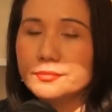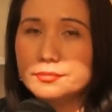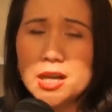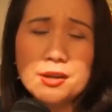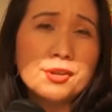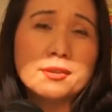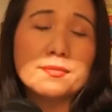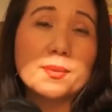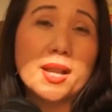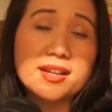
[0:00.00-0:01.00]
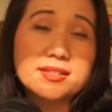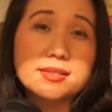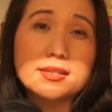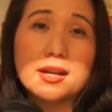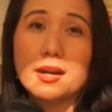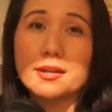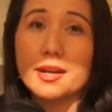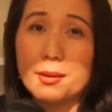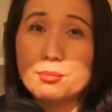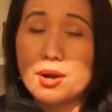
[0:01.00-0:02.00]
reflect the
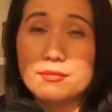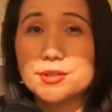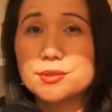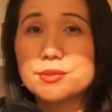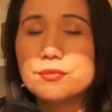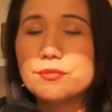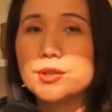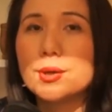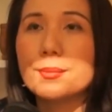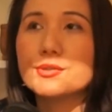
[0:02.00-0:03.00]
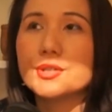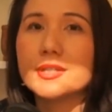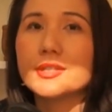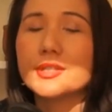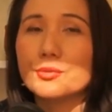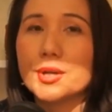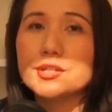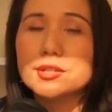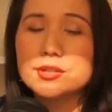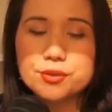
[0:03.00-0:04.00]
net profits for your business
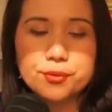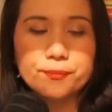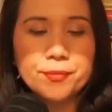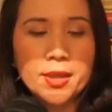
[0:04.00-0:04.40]
situation too.